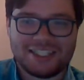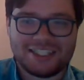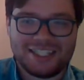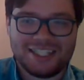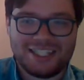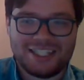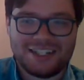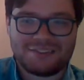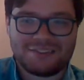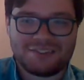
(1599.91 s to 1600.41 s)
that
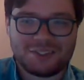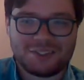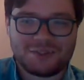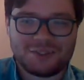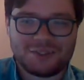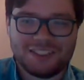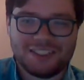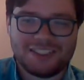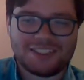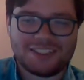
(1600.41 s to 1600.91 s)
I never
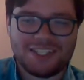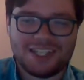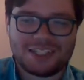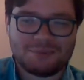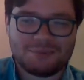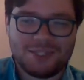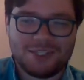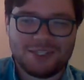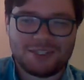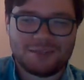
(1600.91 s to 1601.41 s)
really talked
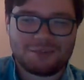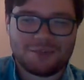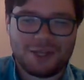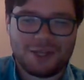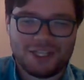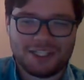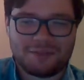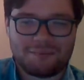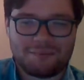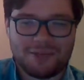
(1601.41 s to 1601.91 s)
about. I'm
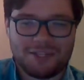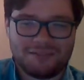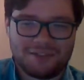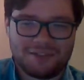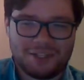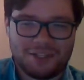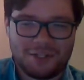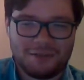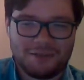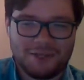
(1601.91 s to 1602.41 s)
probably going to make a
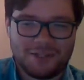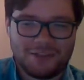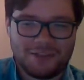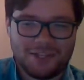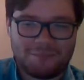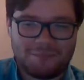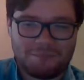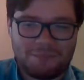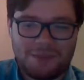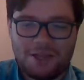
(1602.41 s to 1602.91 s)
video about
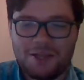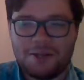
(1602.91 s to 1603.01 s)
that.